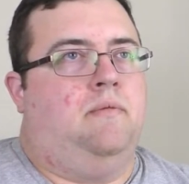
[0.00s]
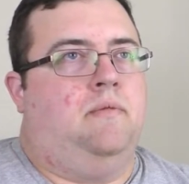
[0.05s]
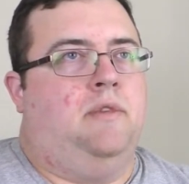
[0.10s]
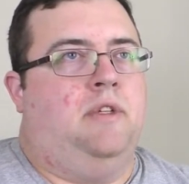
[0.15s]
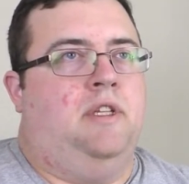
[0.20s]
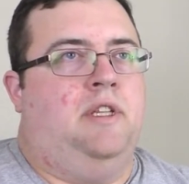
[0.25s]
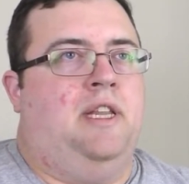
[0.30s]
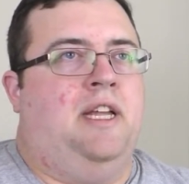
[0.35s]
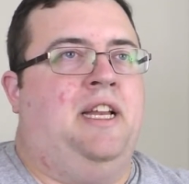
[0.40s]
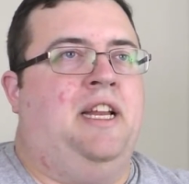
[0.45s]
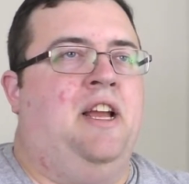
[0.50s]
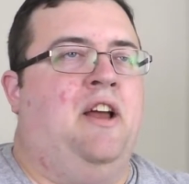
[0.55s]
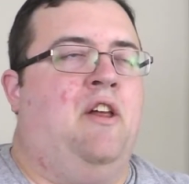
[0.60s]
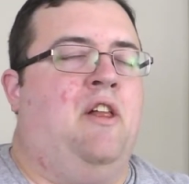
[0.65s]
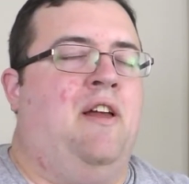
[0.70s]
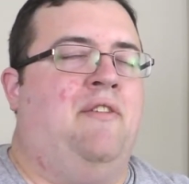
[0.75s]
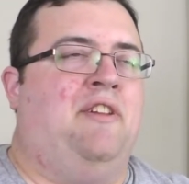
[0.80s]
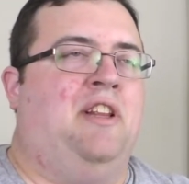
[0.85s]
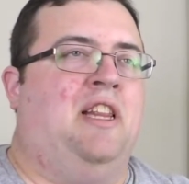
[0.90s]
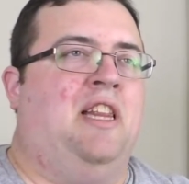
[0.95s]
Then you
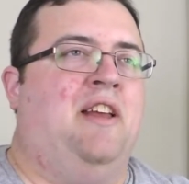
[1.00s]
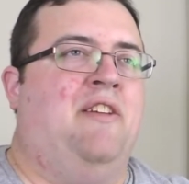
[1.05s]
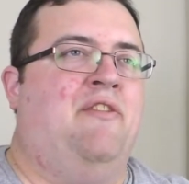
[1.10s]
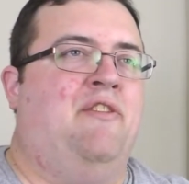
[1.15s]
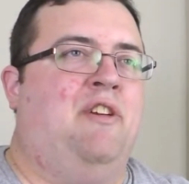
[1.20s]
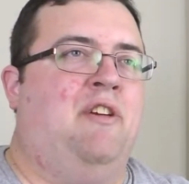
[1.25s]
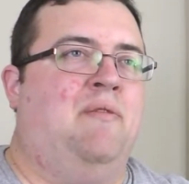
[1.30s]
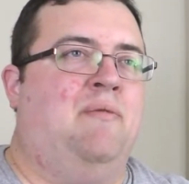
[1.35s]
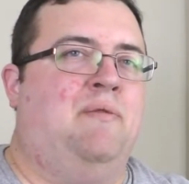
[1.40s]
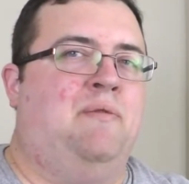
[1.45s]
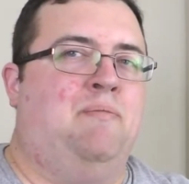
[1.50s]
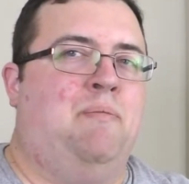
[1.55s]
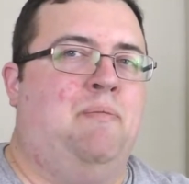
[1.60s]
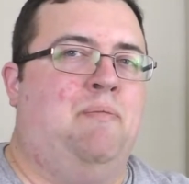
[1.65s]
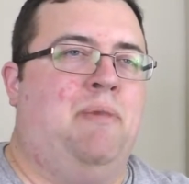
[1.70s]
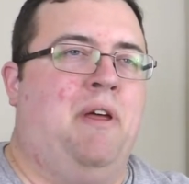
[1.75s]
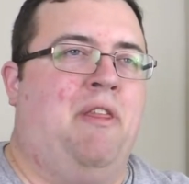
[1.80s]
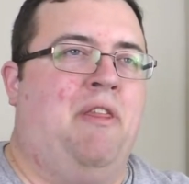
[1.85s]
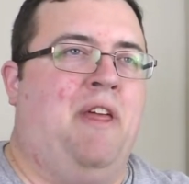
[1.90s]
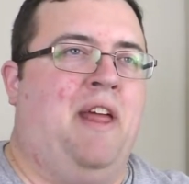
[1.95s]
all have to live your
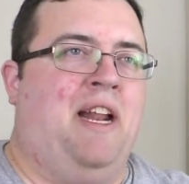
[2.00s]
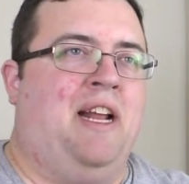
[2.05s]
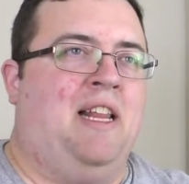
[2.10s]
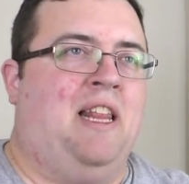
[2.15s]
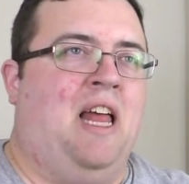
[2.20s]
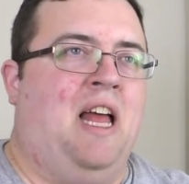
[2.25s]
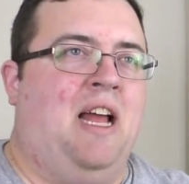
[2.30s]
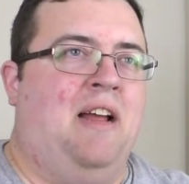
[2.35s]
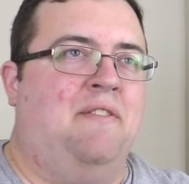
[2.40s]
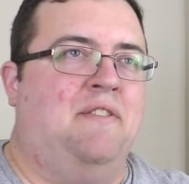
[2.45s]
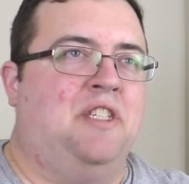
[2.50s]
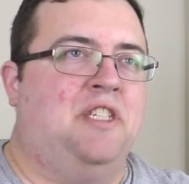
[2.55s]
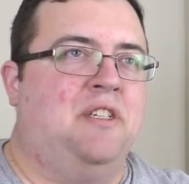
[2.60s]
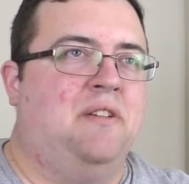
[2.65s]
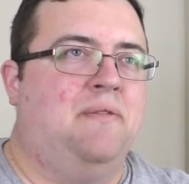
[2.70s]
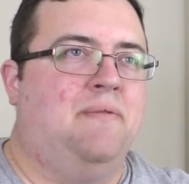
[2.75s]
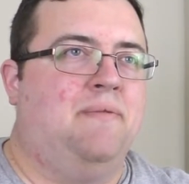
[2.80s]
pathetic lives.